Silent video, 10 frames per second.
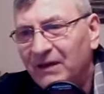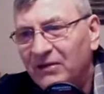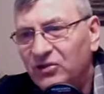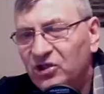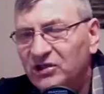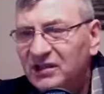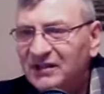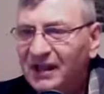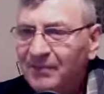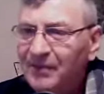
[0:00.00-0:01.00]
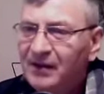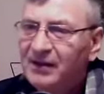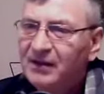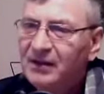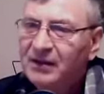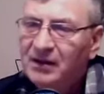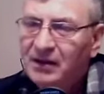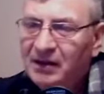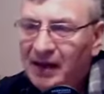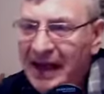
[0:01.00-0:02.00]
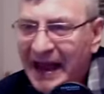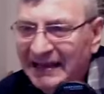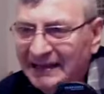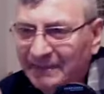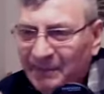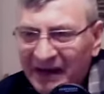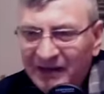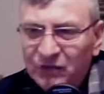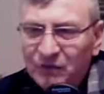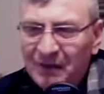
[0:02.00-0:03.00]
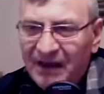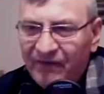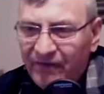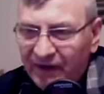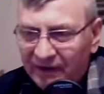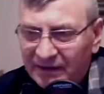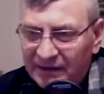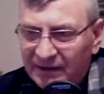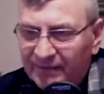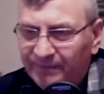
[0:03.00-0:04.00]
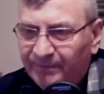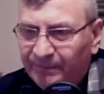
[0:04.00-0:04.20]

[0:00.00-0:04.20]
In Jesus' name, I speak to my feet.